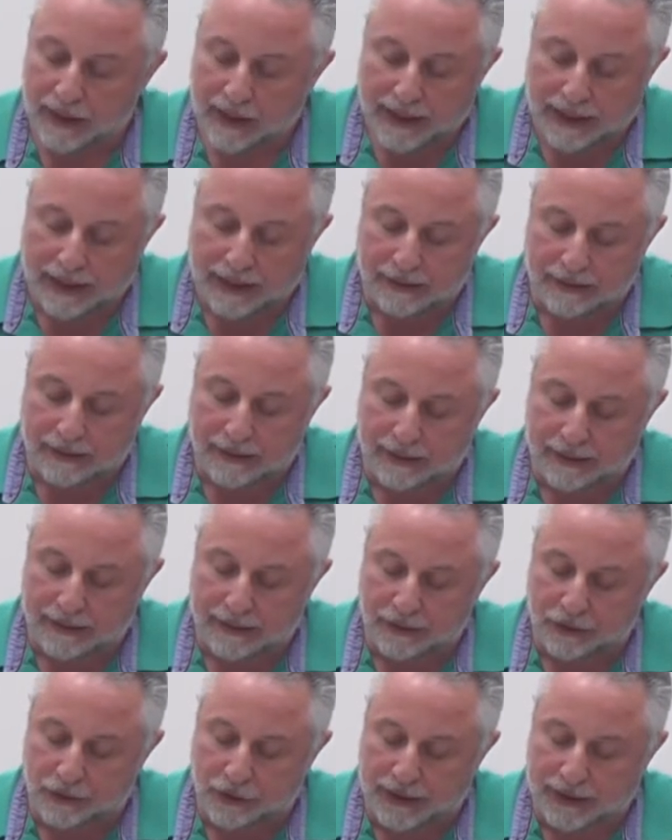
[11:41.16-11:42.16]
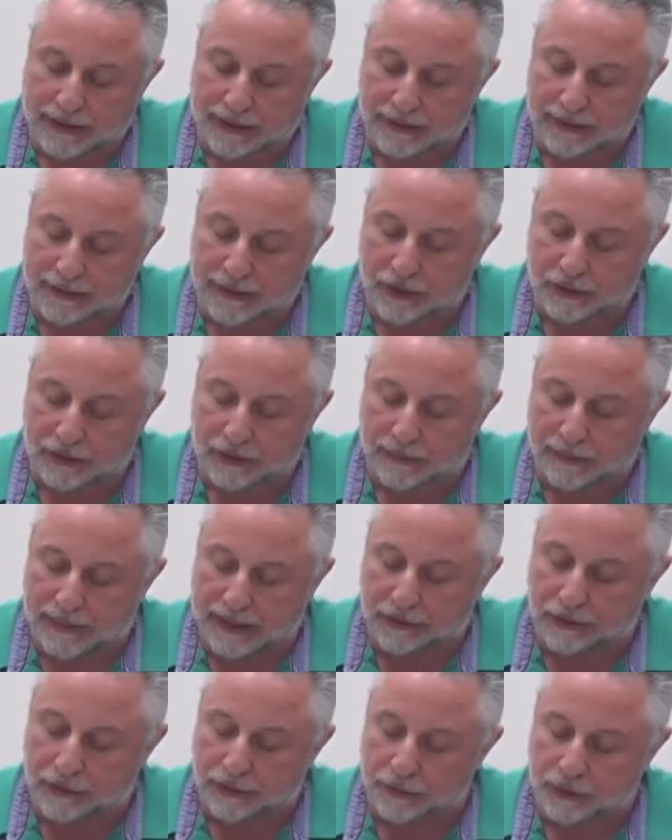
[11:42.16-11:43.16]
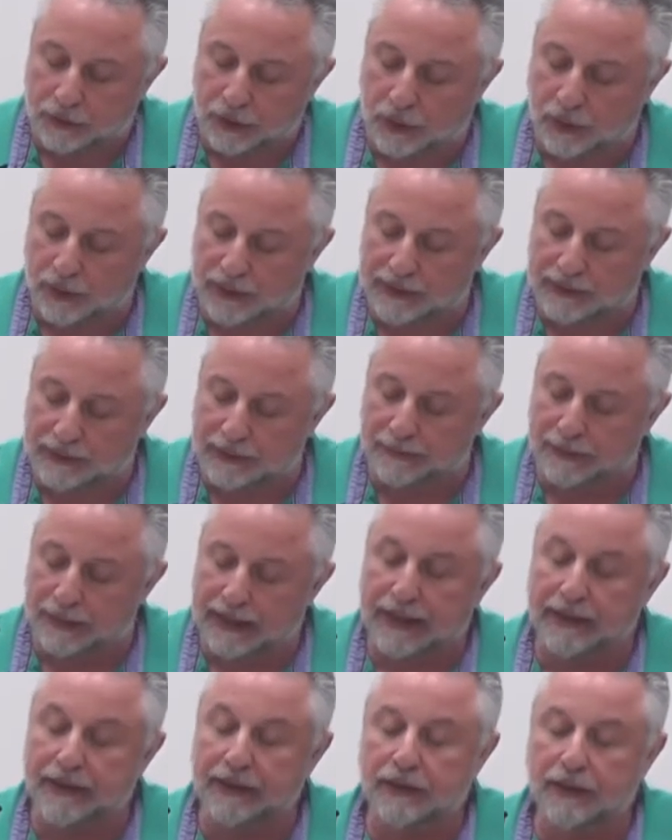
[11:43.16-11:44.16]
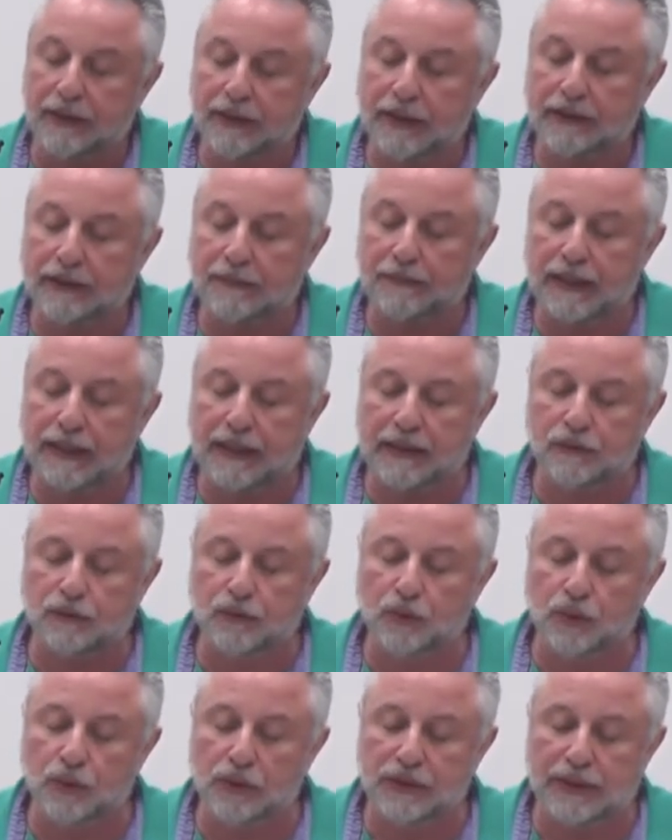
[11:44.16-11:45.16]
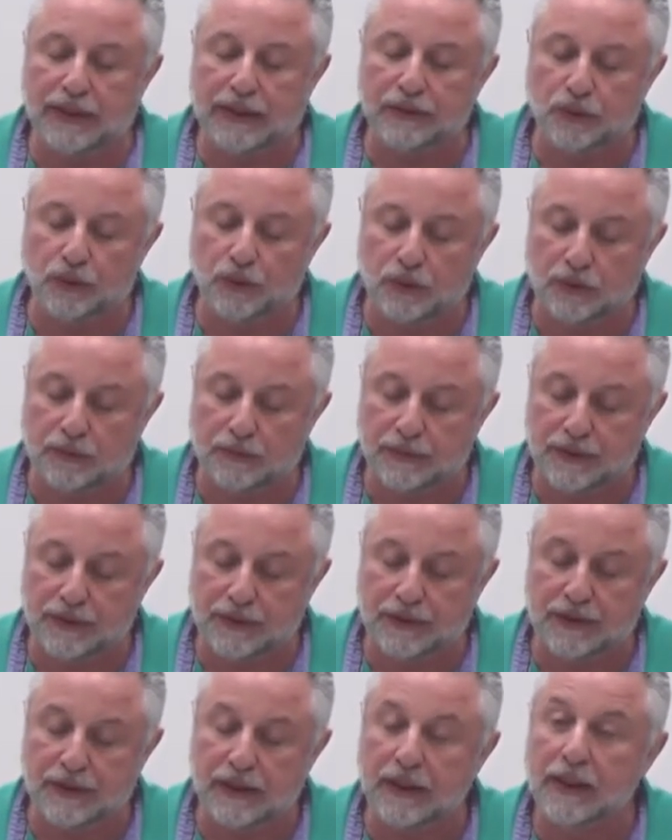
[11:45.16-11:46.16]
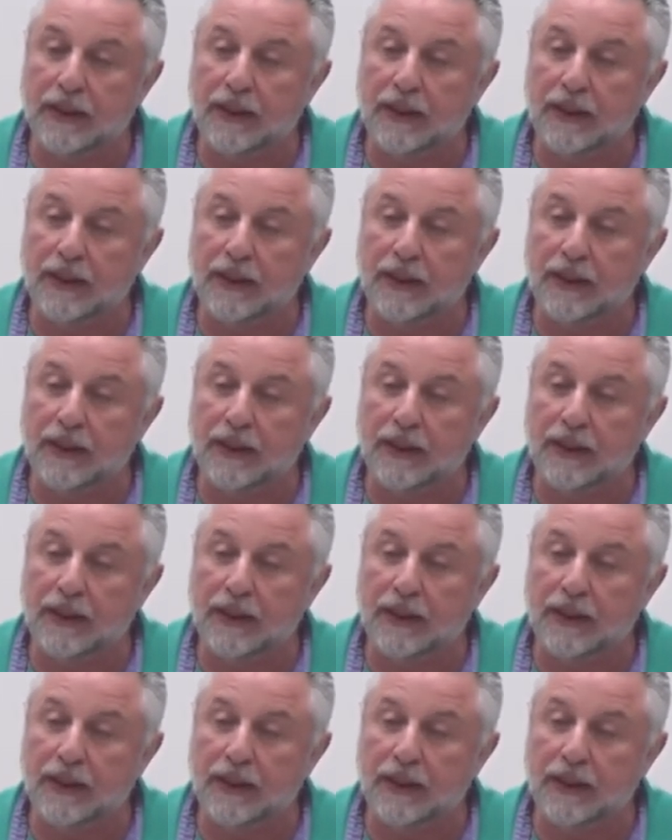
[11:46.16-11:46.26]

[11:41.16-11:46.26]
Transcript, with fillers: Excellence in chess is not a matter of knowing and applying, and applying rules and norms.